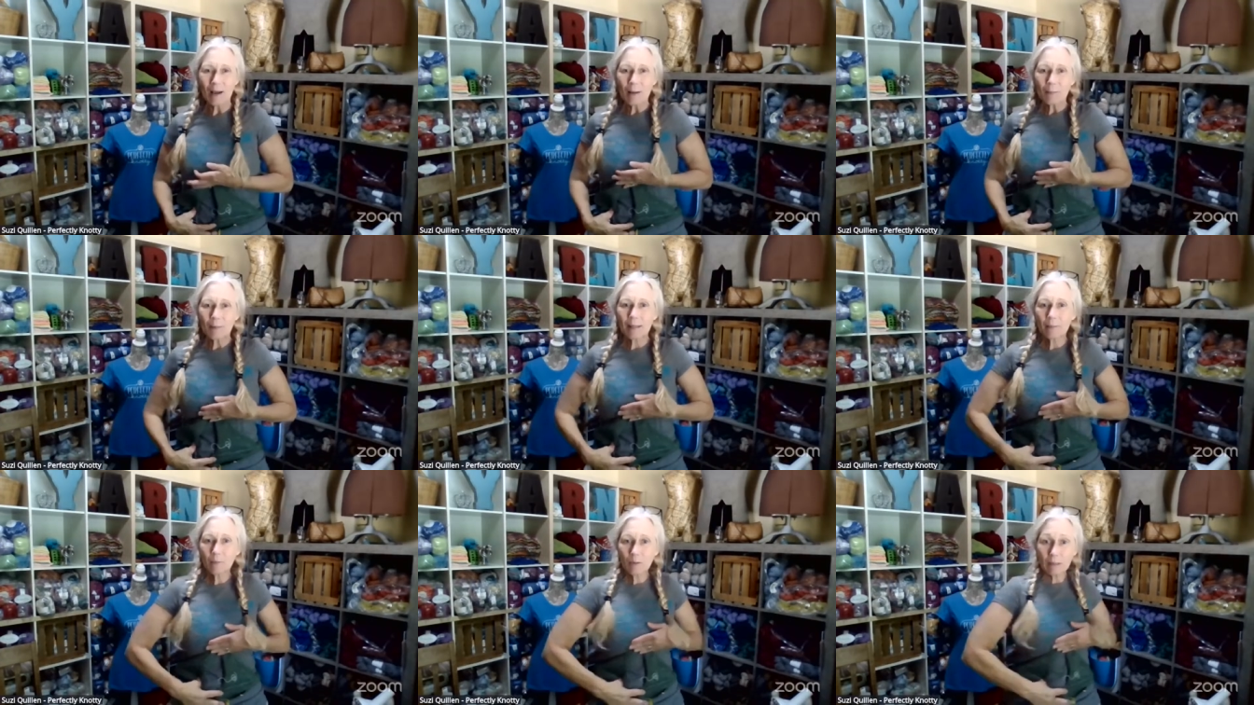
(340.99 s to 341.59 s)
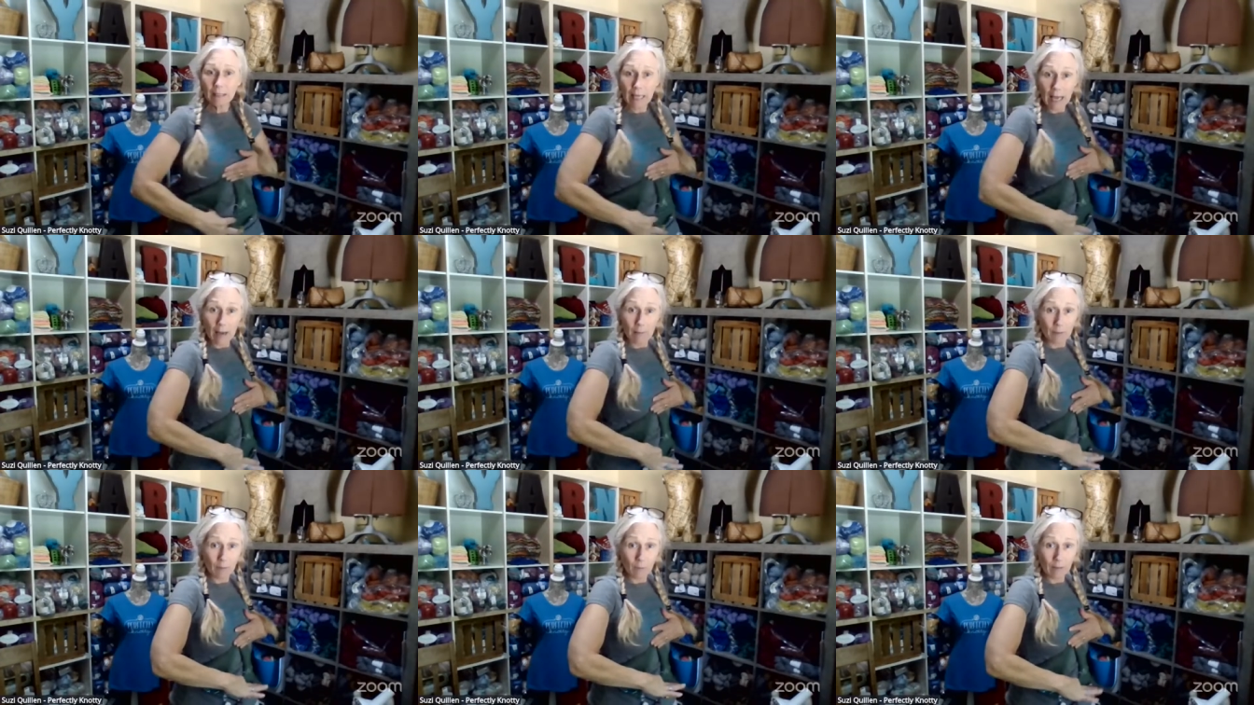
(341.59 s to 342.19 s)
but I'm really
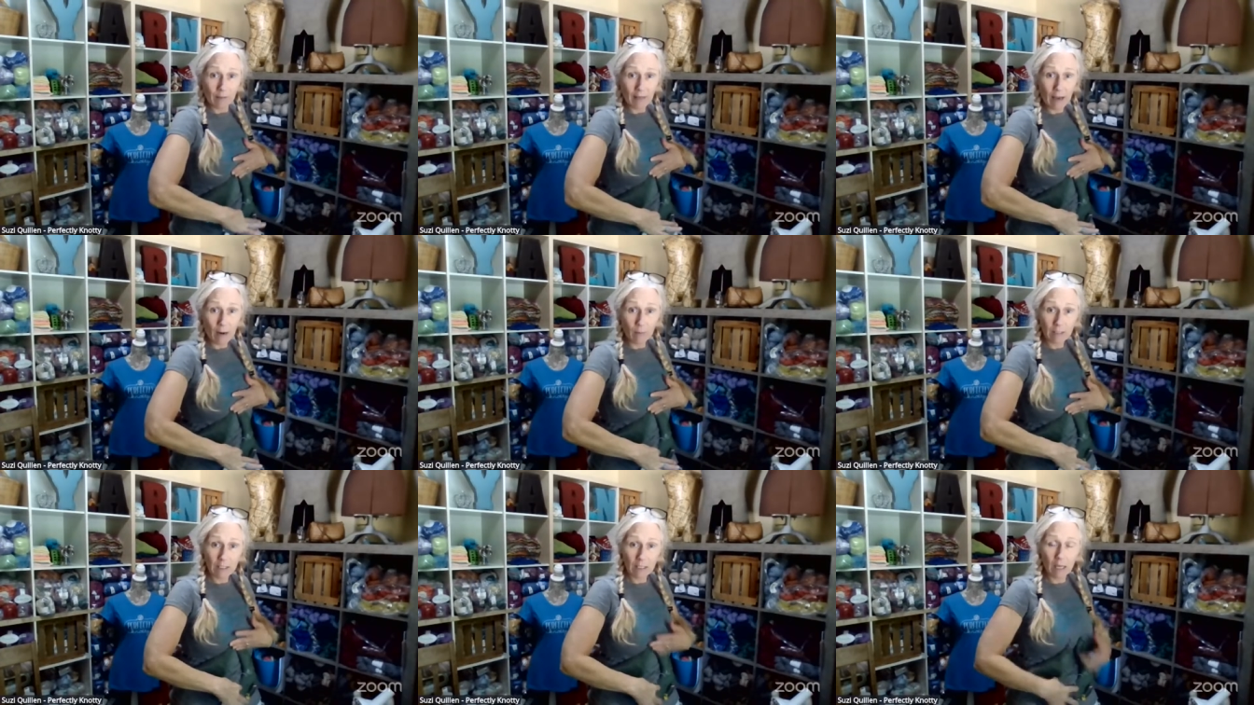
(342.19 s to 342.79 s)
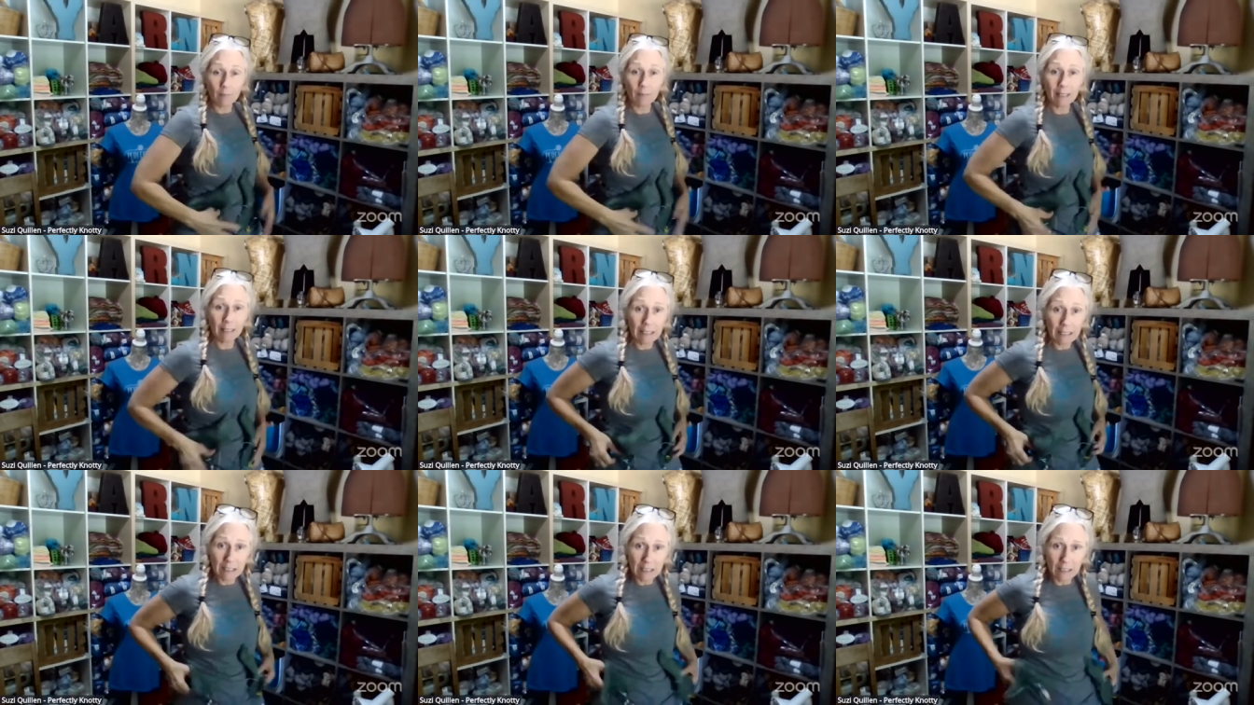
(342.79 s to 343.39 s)
happy with how it's coming
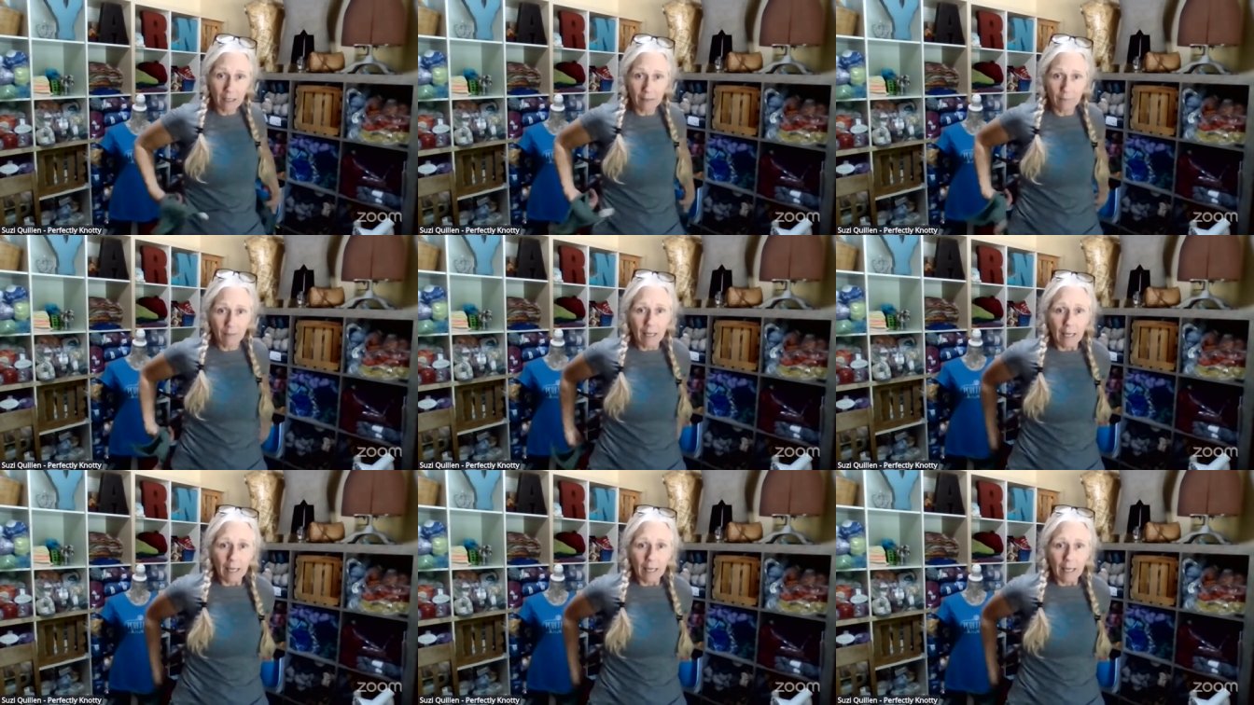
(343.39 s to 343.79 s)
this time.